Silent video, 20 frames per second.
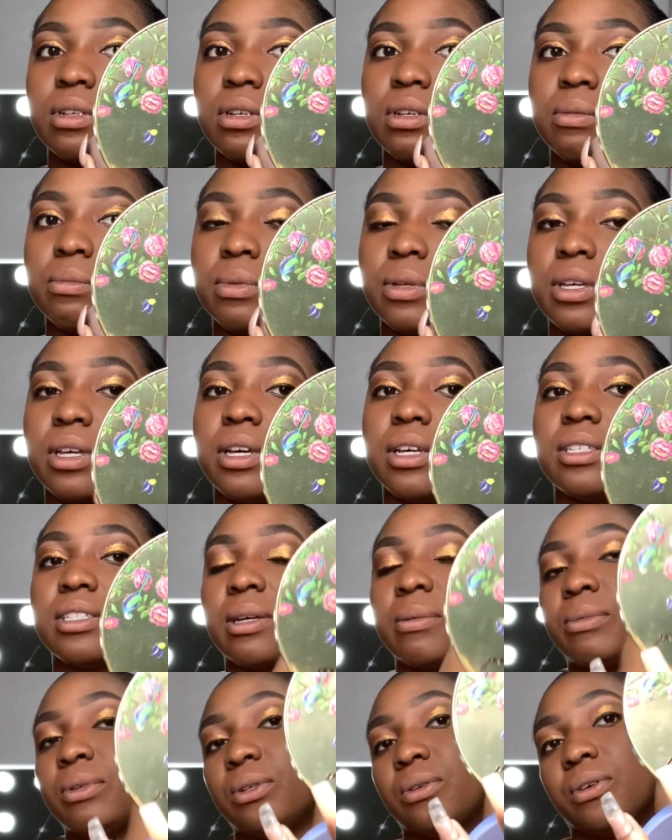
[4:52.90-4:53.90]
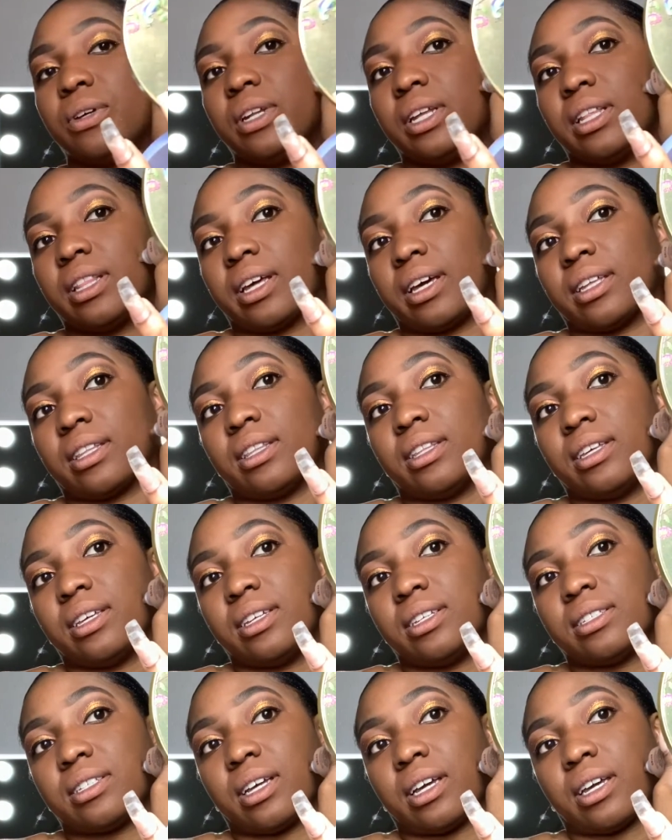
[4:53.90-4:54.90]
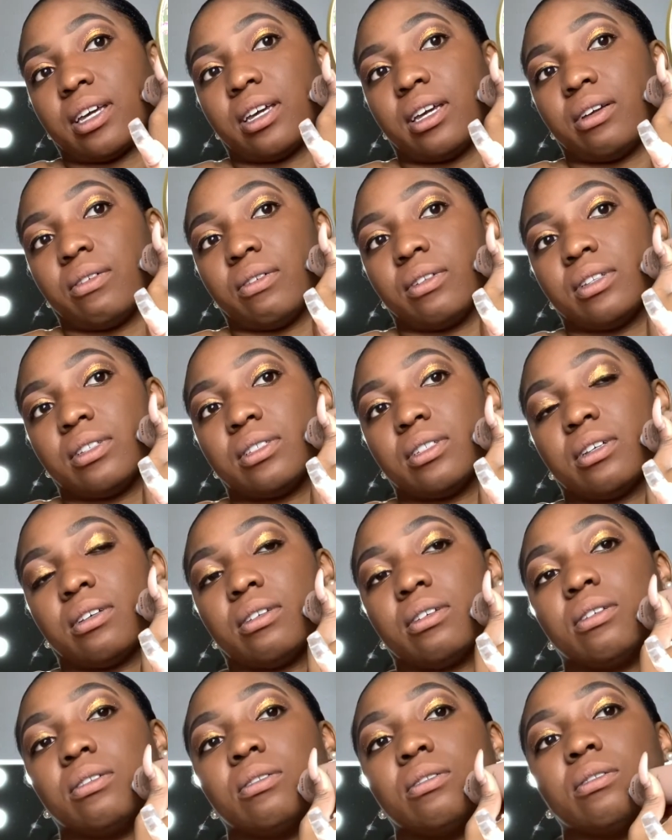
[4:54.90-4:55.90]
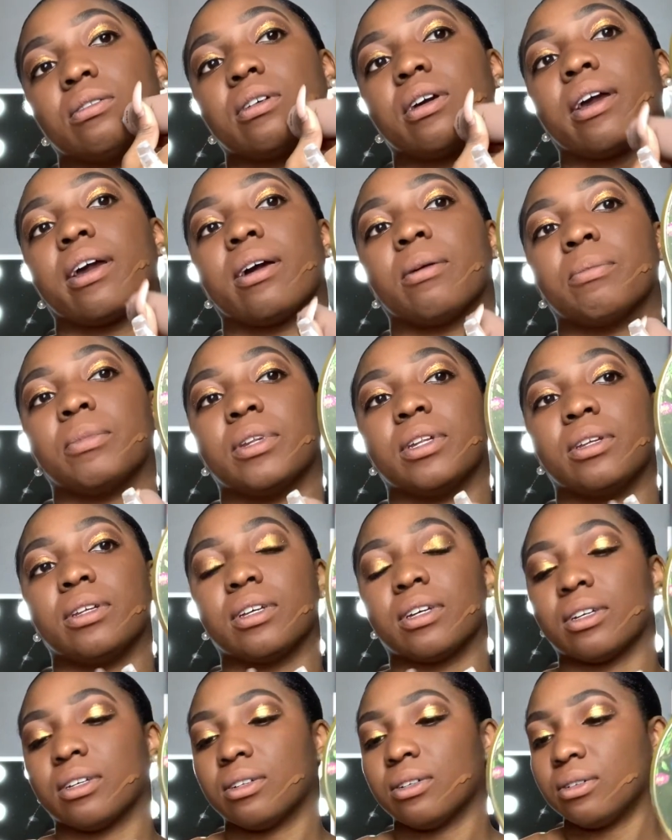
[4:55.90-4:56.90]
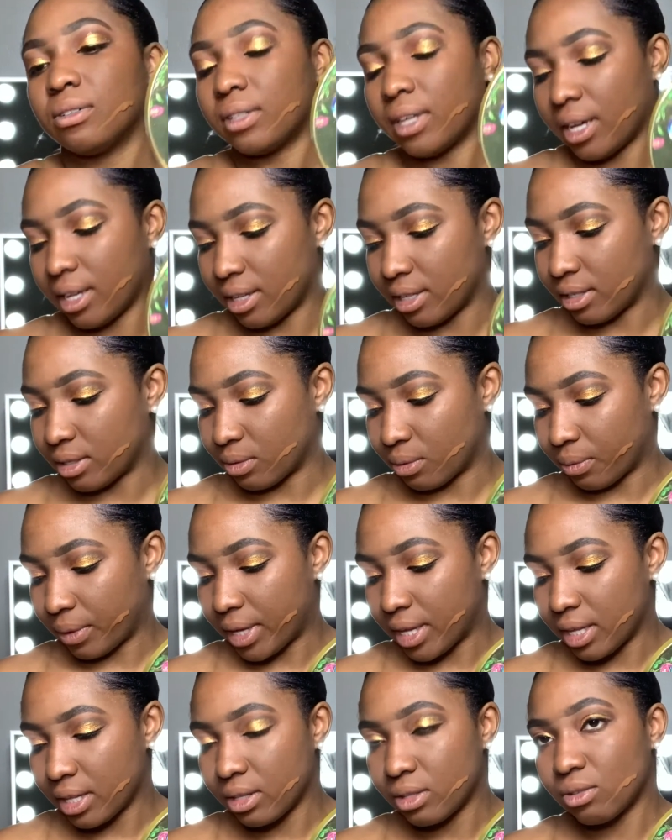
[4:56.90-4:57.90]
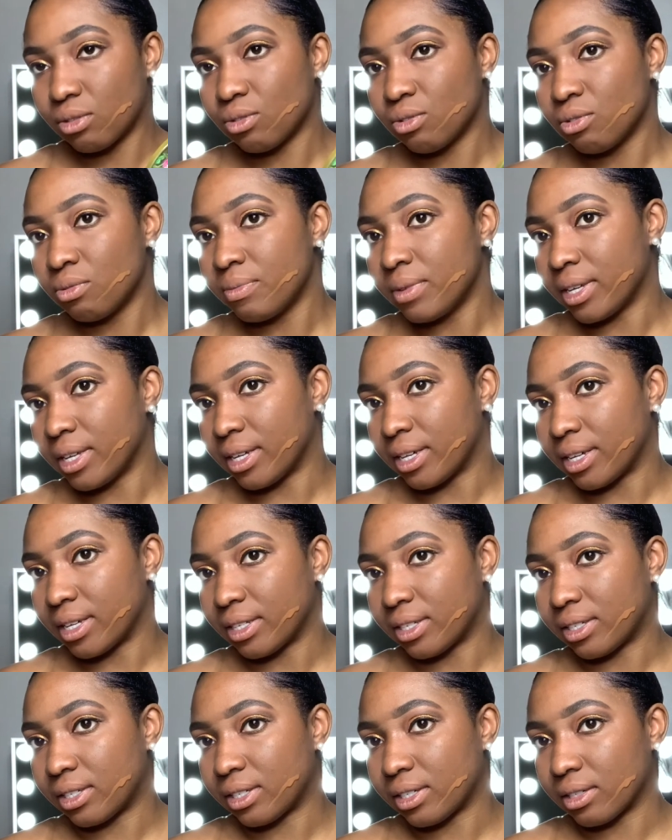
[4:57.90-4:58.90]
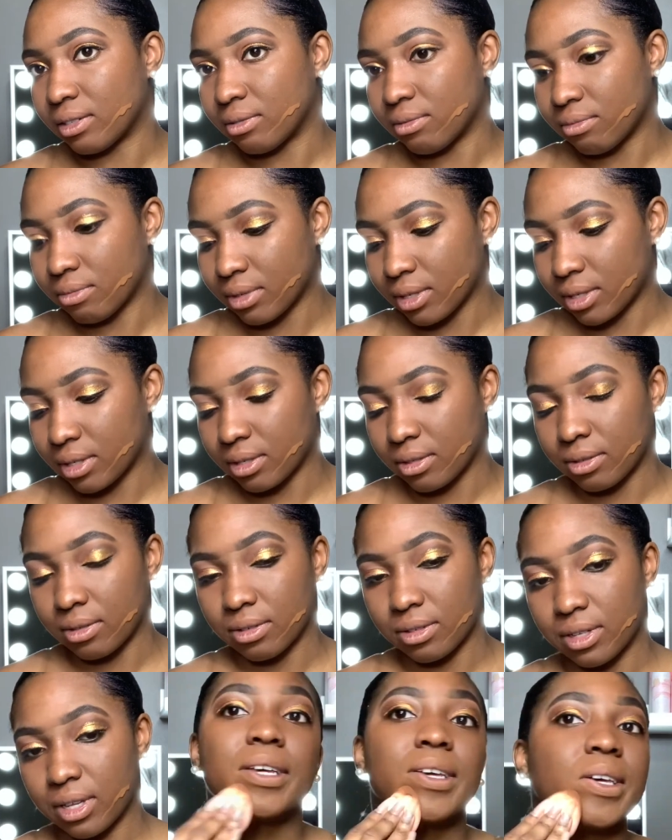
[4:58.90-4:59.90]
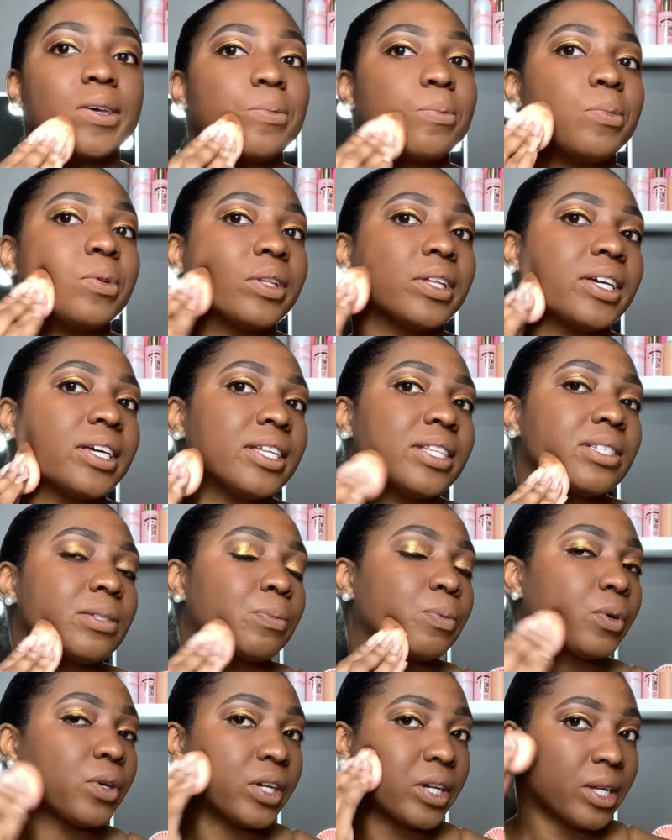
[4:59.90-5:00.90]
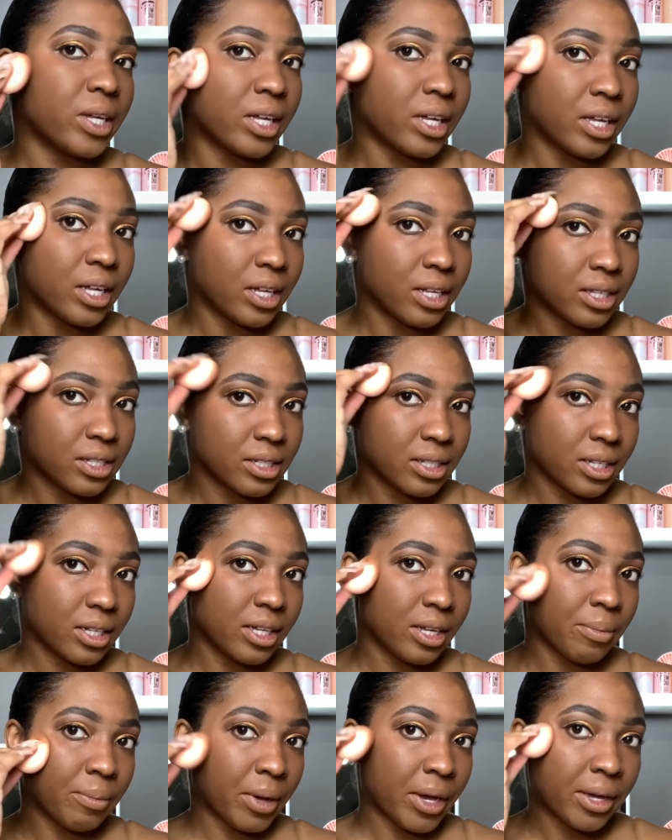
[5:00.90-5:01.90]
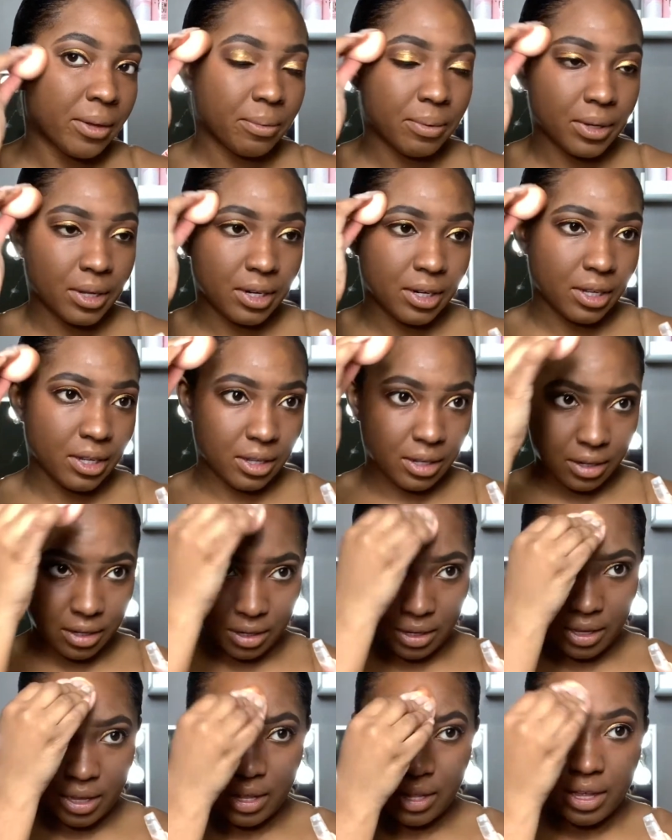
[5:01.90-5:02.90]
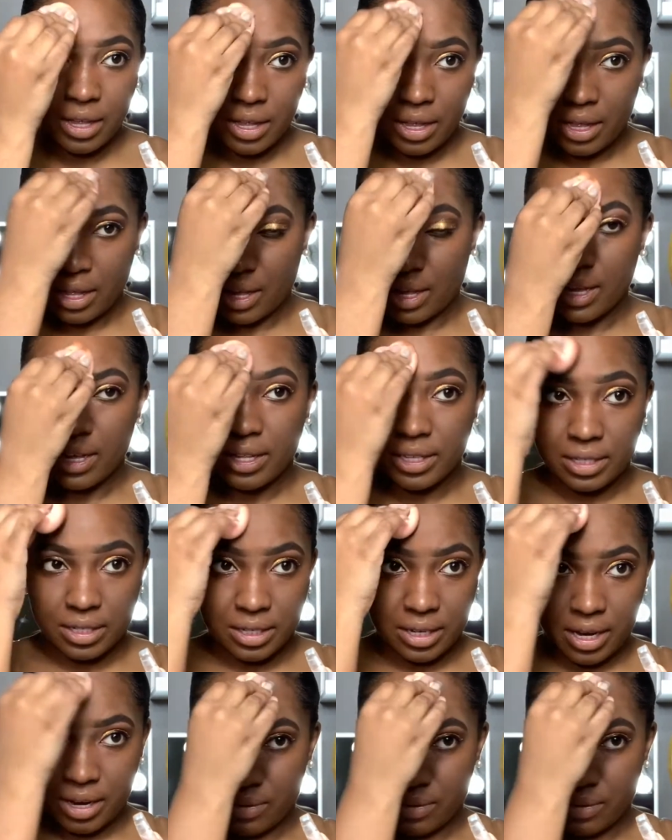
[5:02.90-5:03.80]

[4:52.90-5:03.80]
Because I'm doing it like this, I can't really tell you how many. Oh, that is way too much. Oh my god. It blends pretty easy in my opinion. It's not